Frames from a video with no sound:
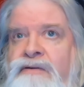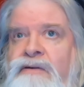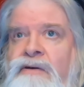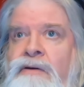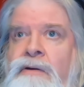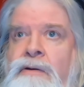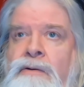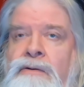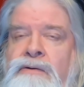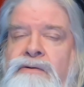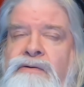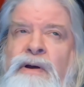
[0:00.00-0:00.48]
she
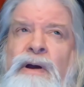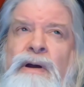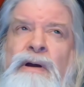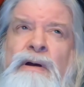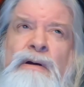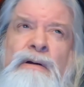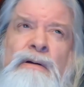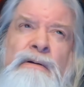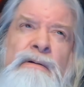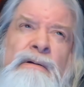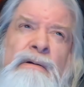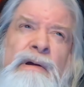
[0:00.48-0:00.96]
knows,
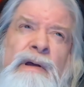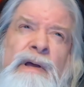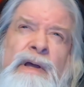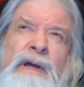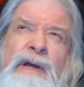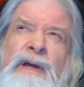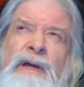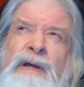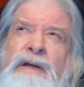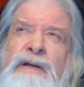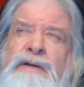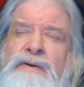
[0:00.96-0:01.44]
oh,
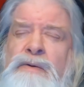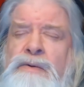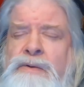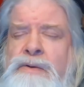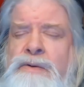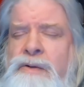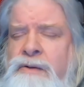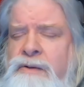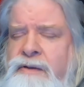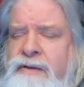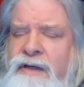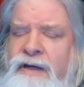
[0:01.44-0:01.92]
don't
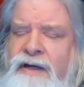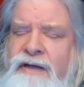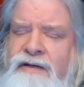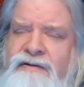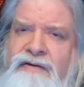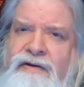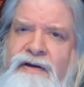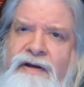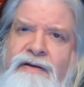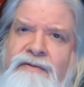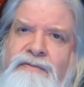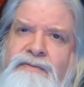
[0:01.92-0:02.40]
go to that
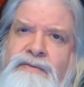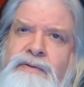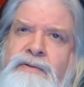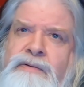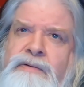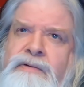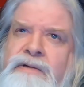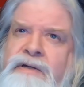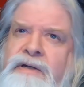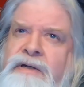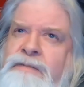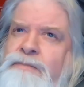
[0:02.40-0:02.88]

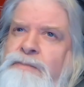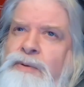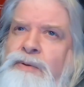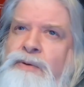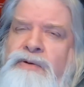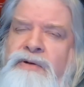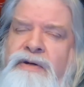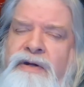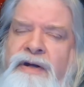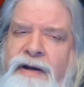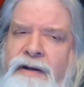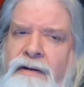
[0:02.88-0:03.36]
tavern, it
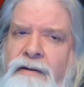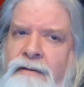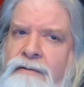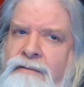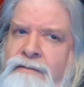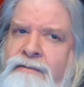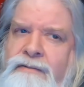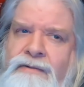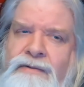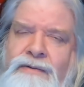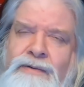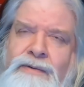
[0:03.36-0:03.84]
burned down.